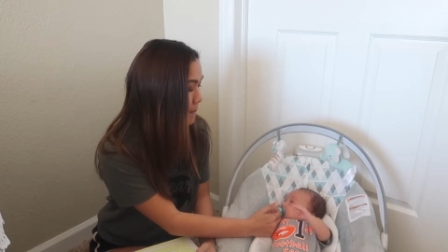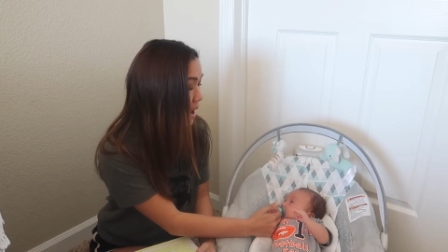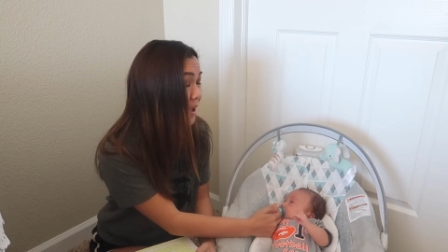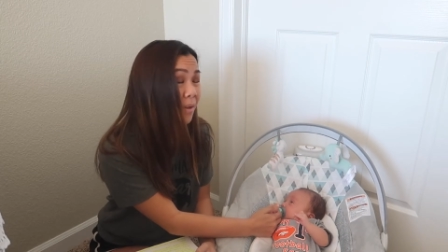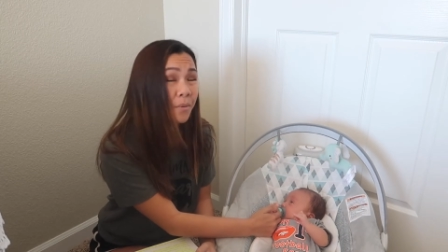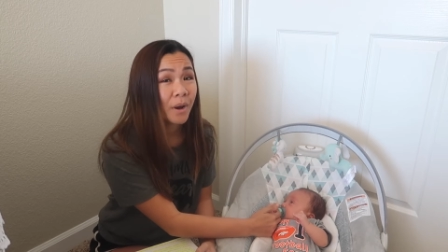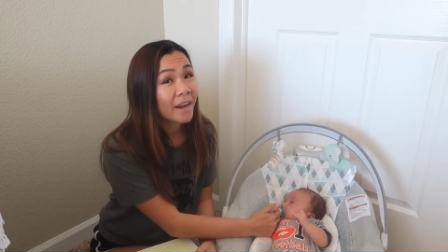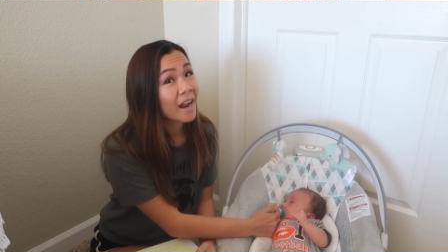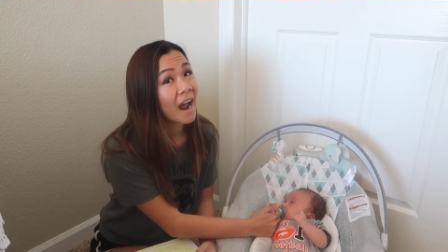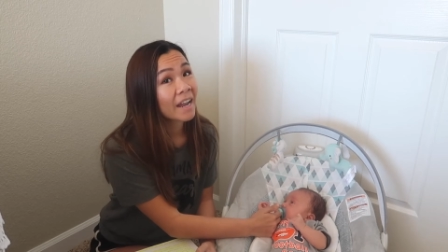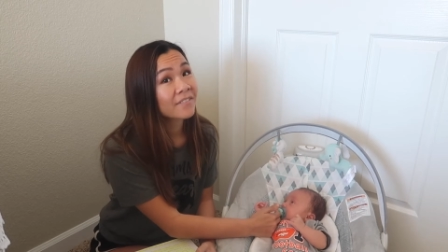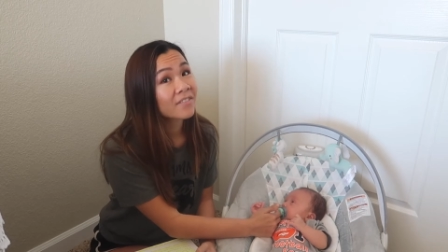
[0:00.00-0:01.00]
By the
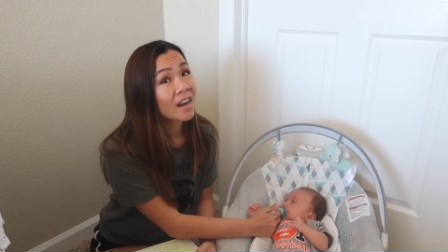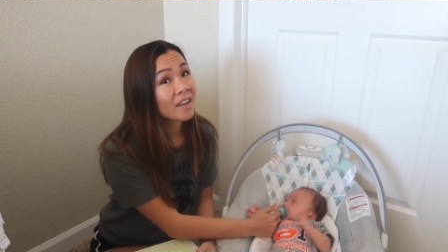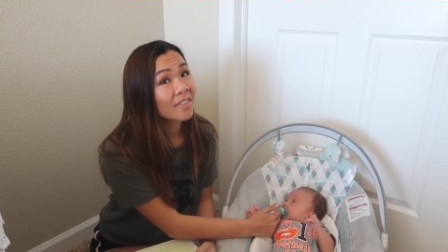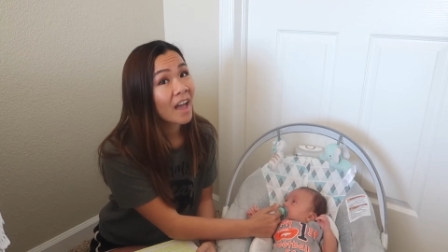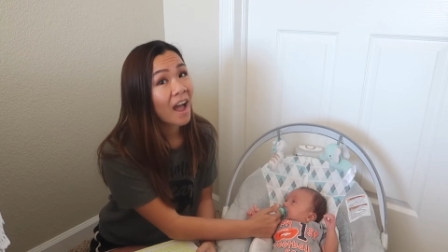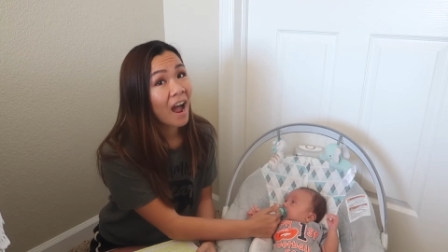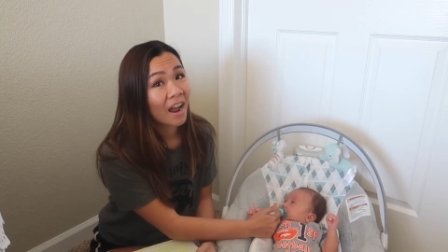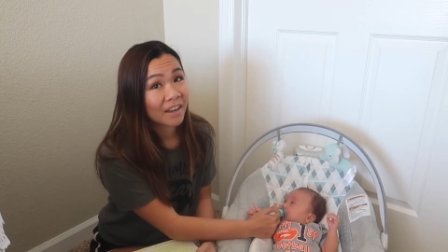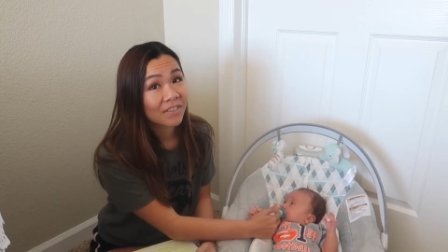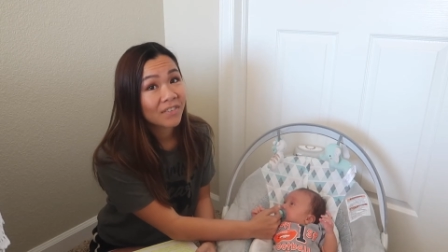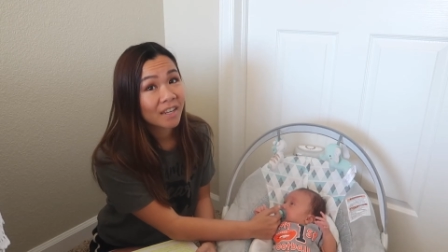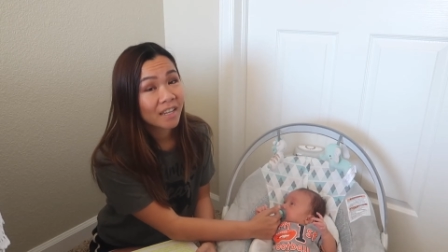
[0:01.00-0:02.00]
way, I find that
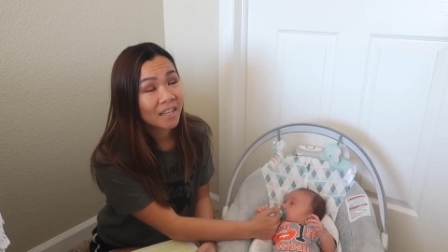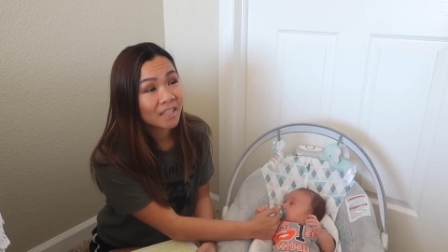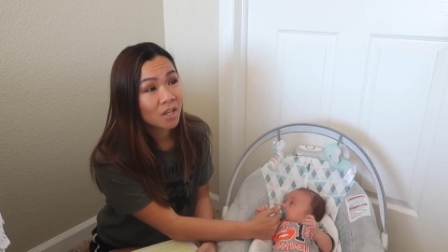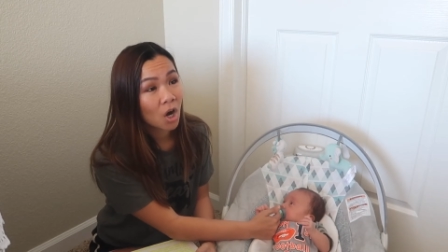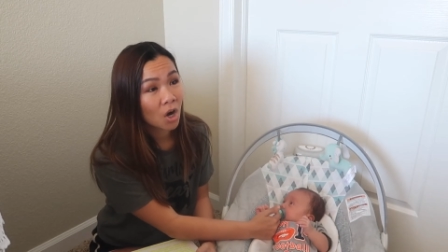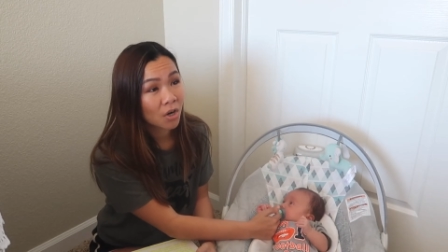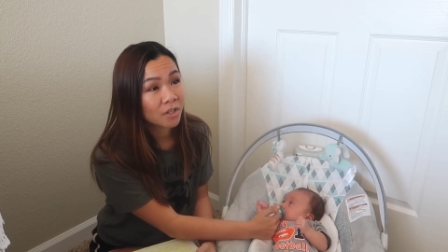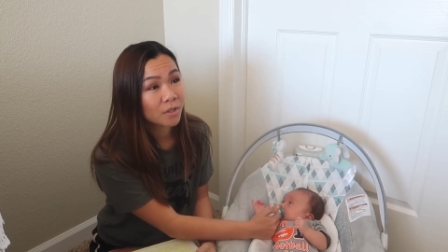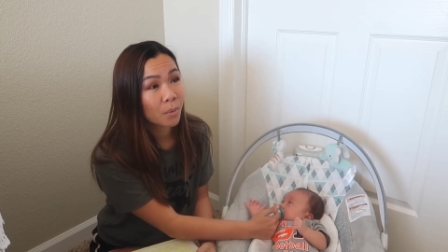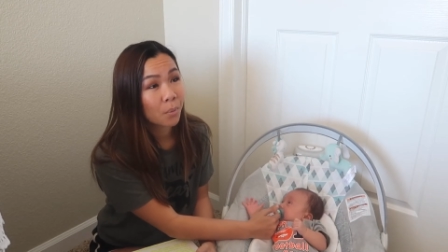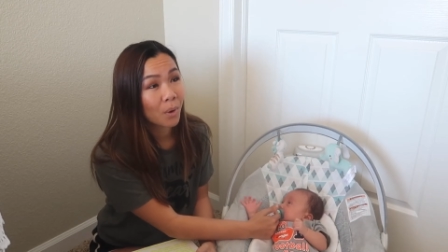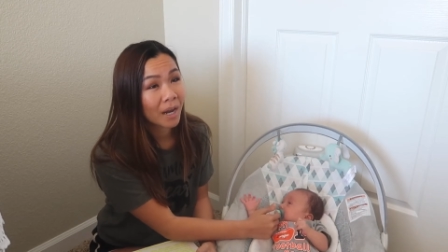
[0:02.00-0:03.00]
IVs
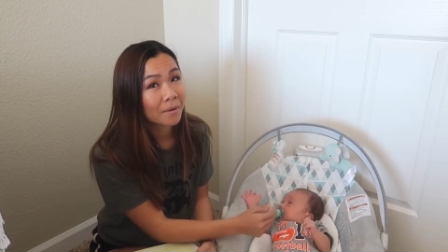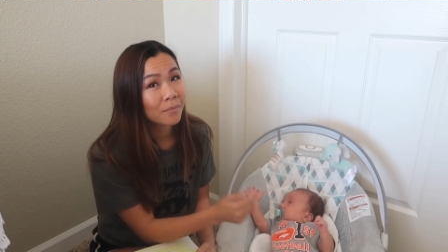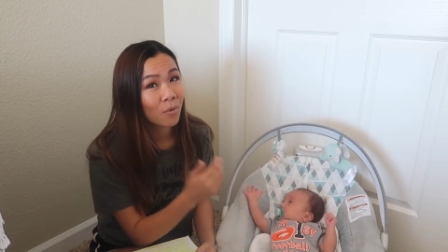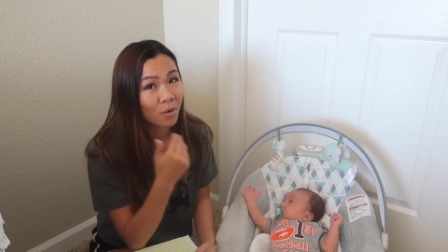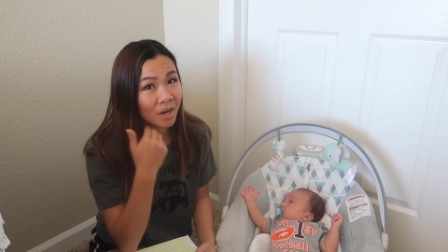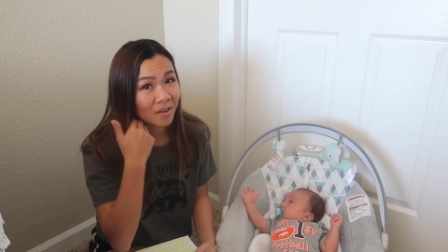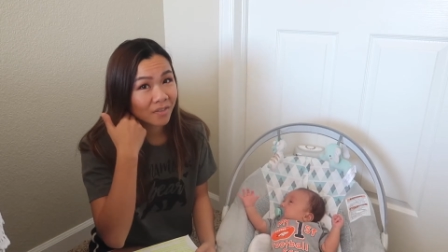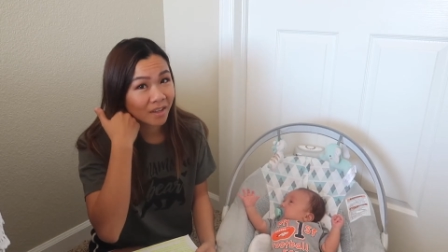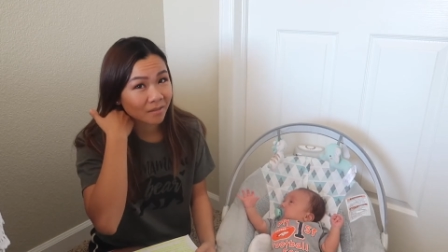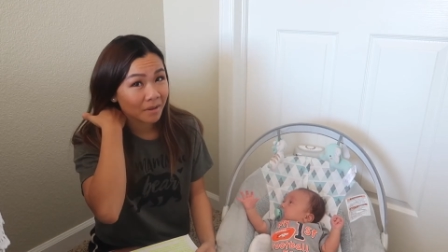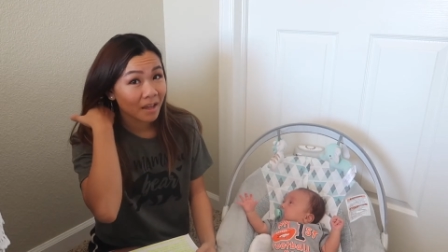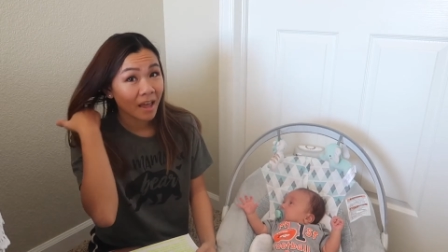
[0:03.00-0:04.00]
hurts way more
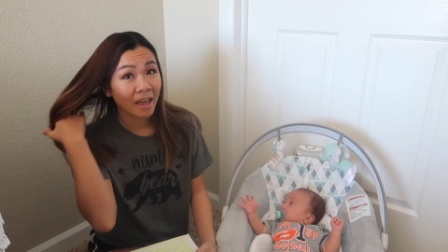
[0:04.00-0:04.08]
than